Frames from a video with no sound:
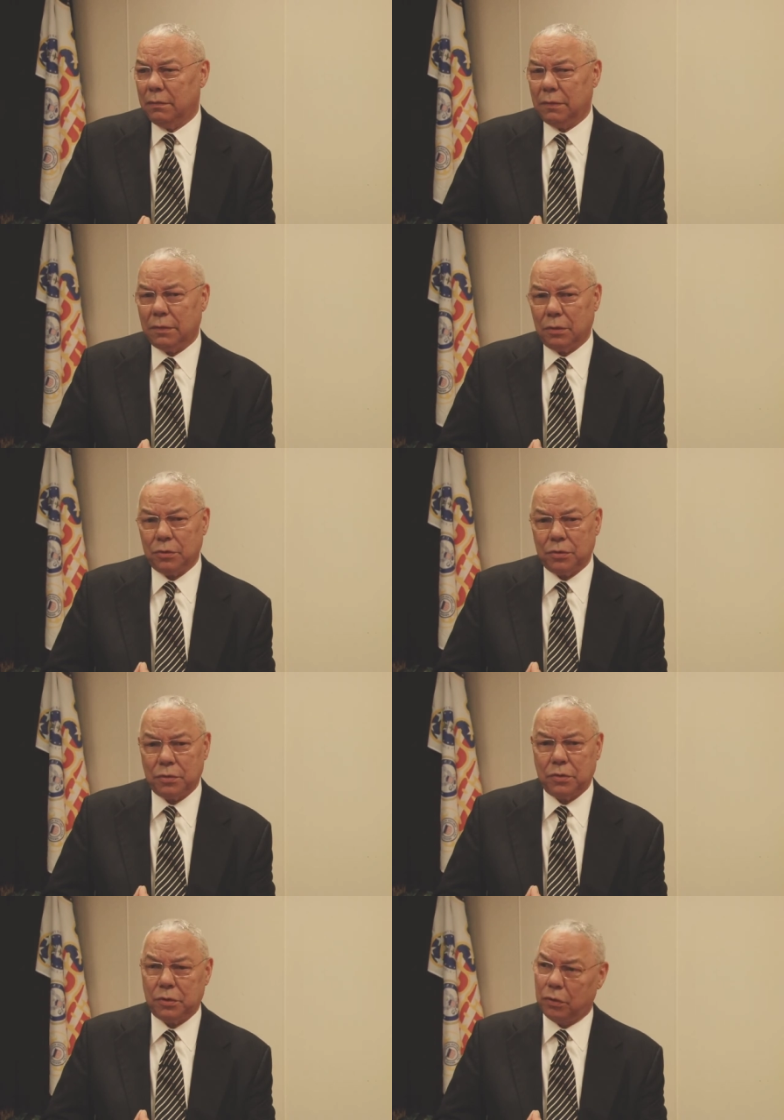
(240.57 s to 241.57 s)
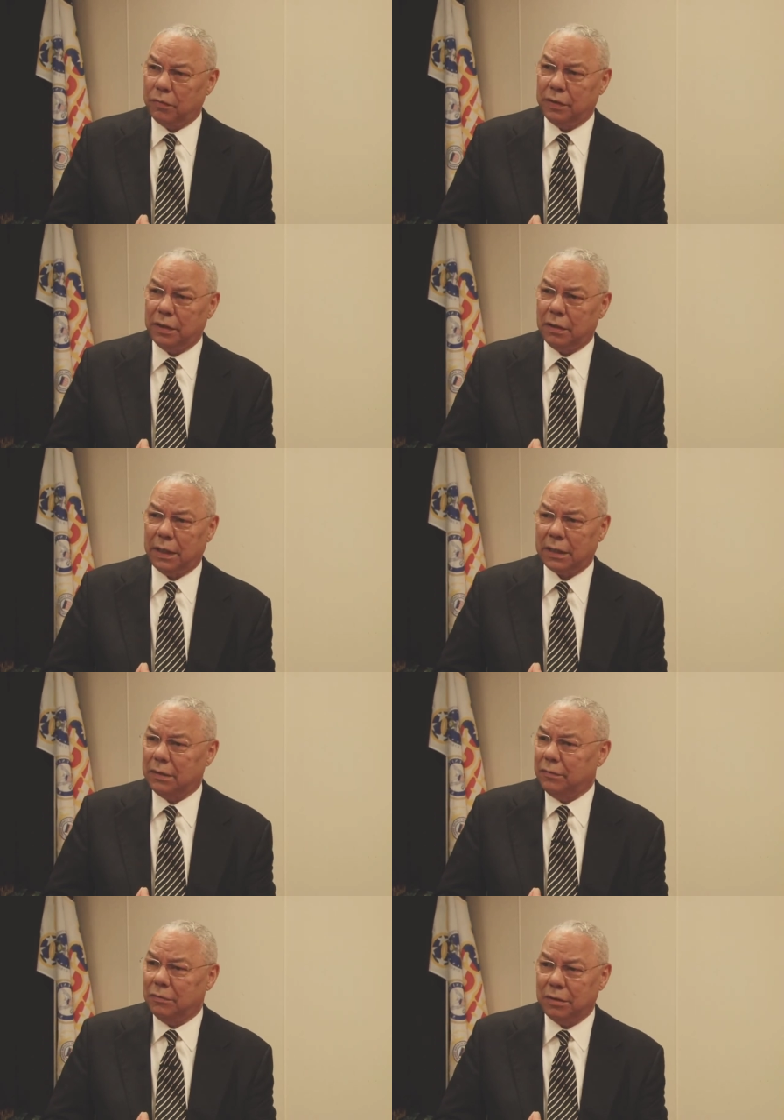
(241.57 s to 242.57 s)
soldiers who serve here,
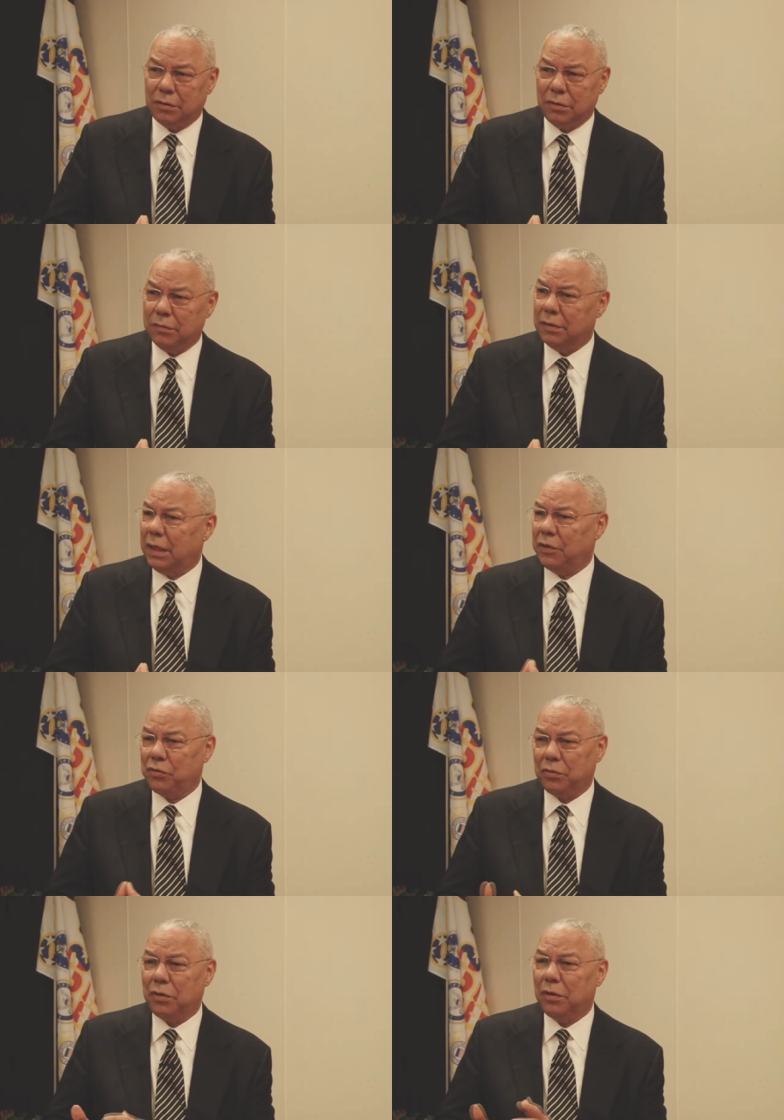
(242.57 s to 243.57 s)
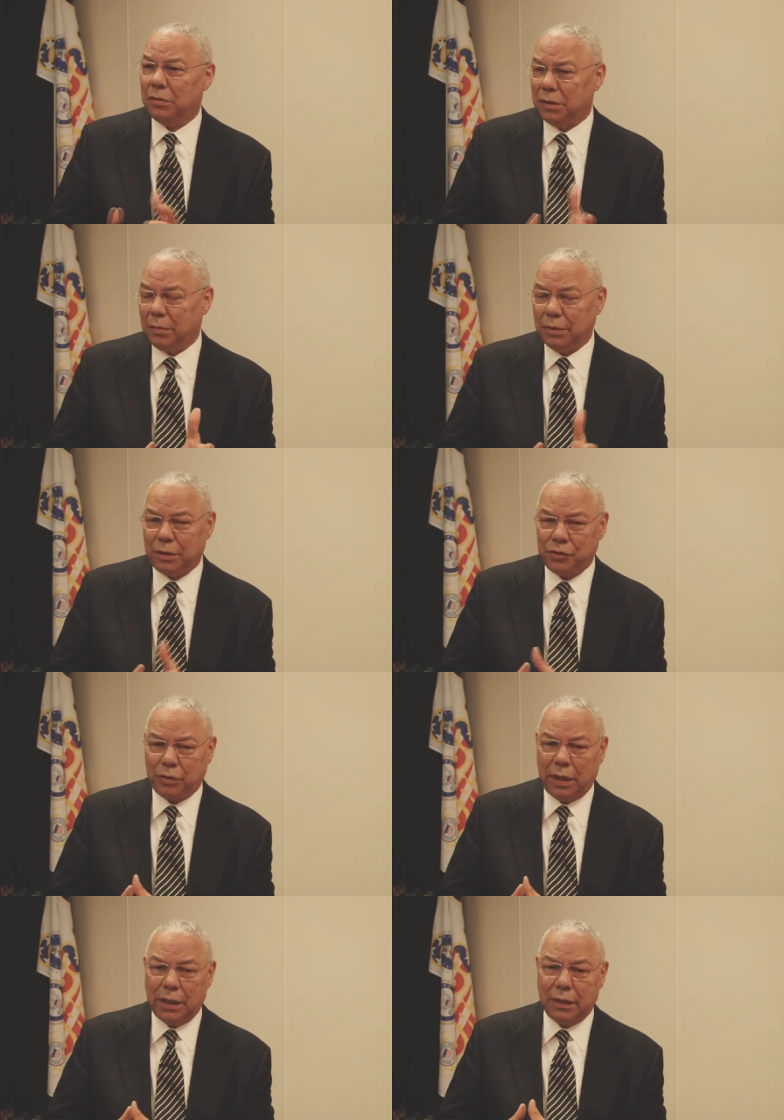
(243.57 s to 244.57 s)
active and reserve and National Guard who come here to
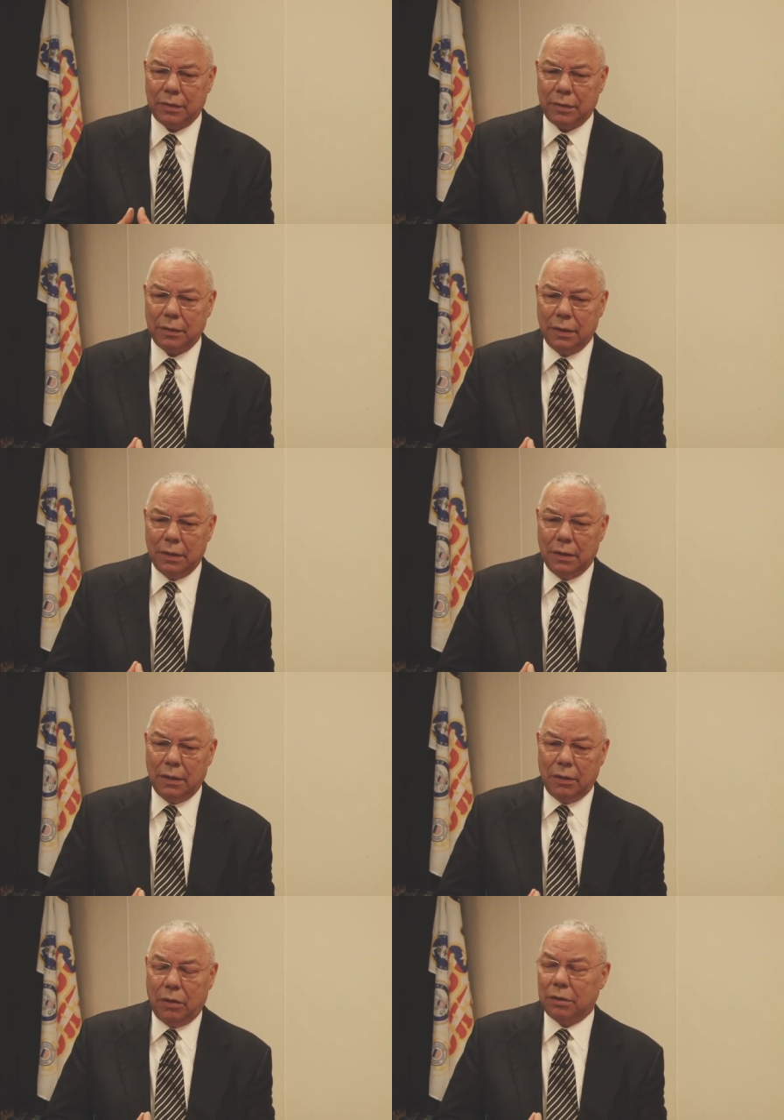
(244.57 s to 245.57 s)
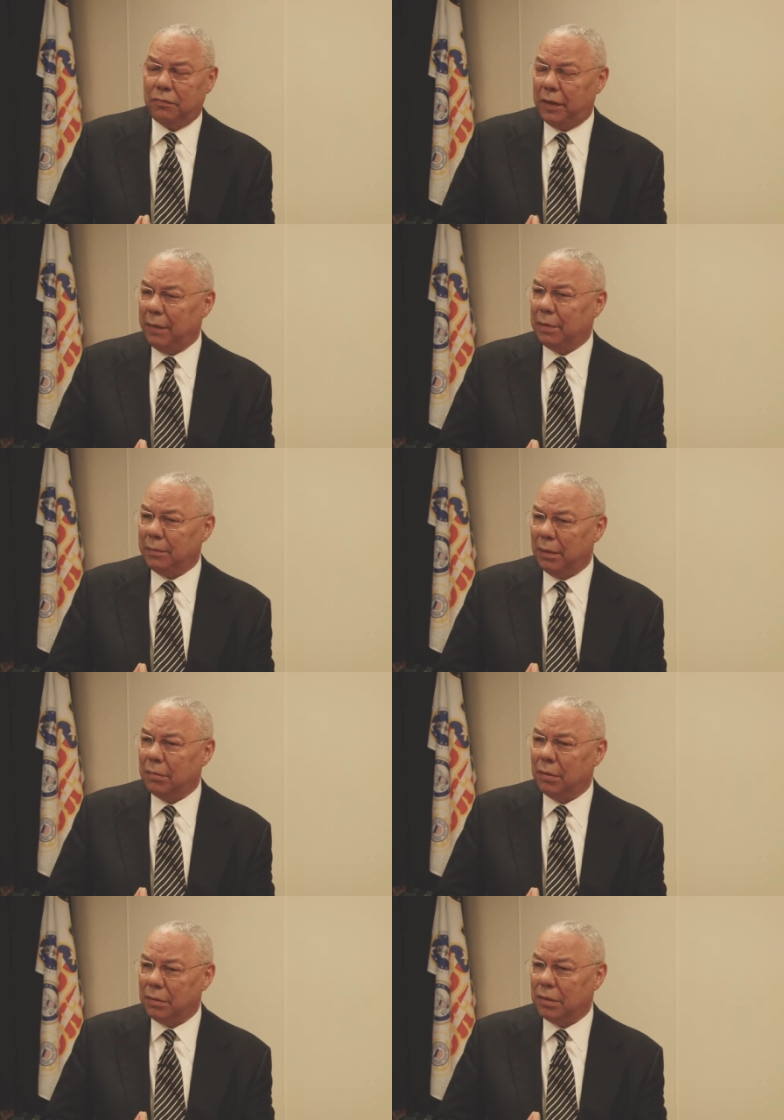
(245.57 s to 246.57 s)
train and to all the family
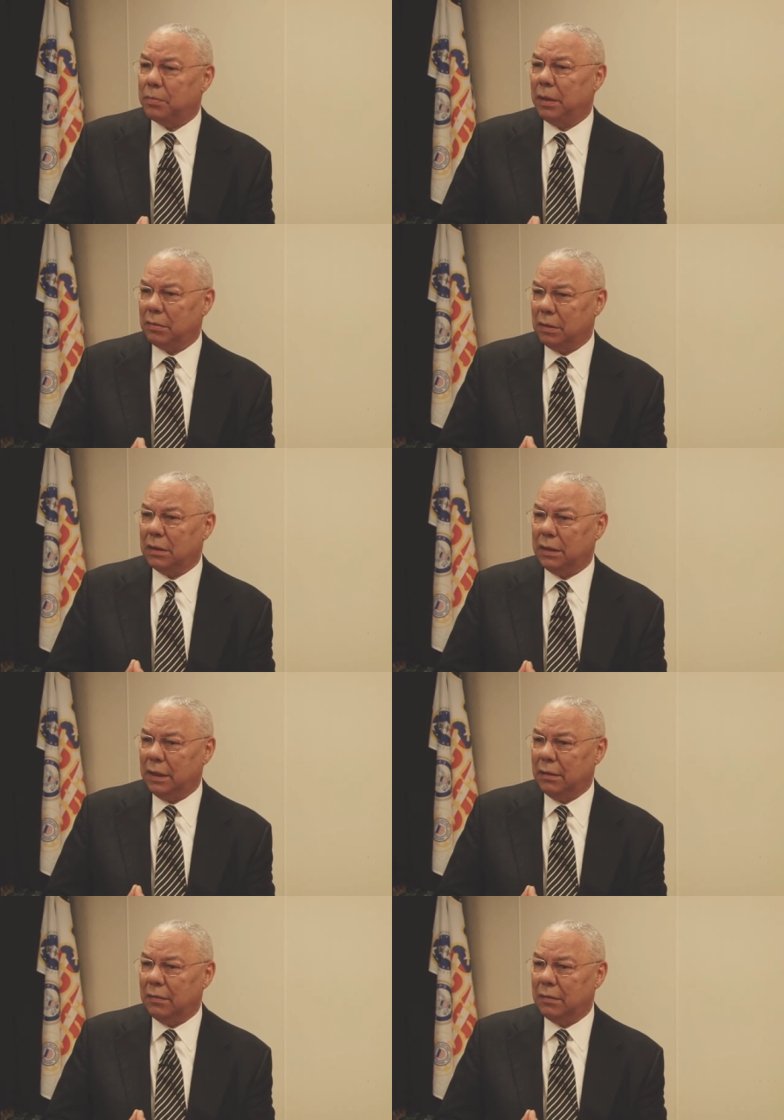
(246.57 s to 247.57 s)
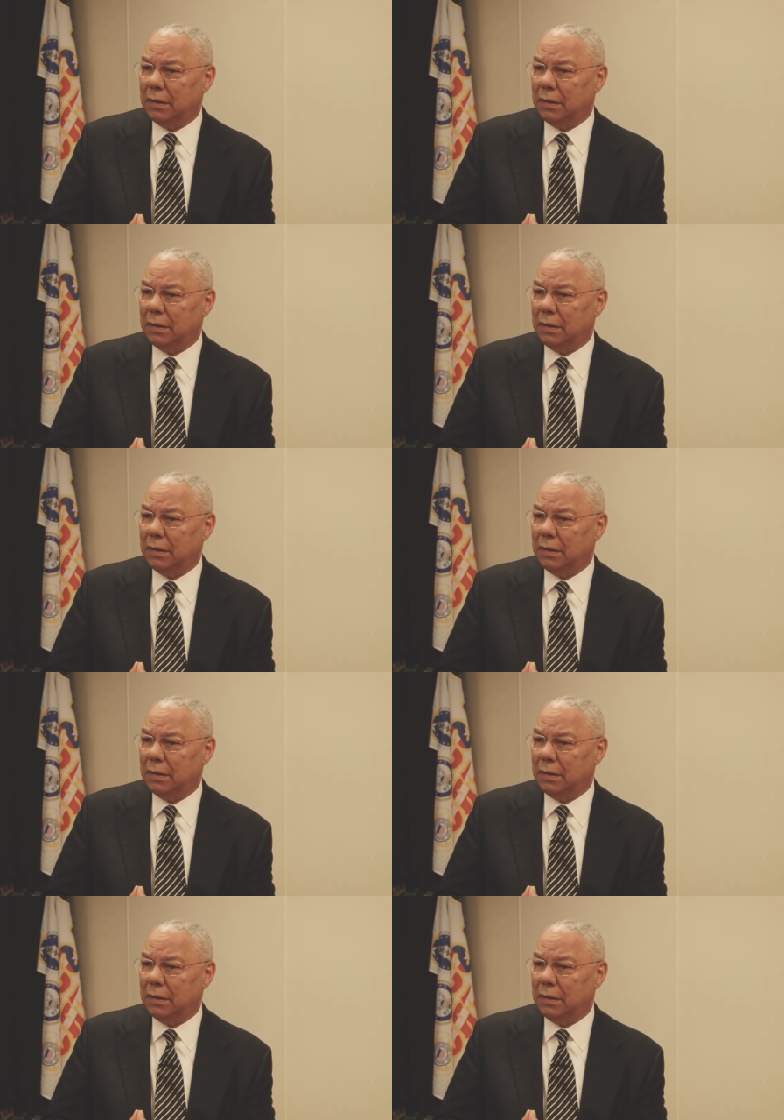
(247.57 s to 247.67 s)
members, and especially the kids.